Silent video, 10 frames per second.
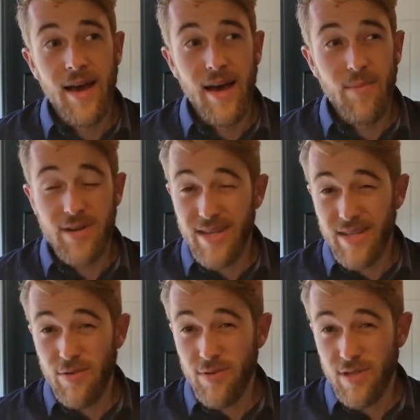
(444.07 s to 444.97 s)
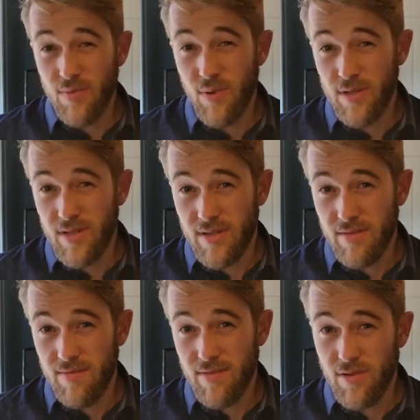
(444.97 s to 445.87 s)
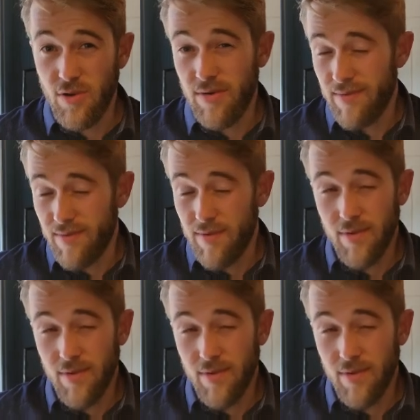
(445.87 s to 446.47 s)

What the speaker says: But it uses what's sort of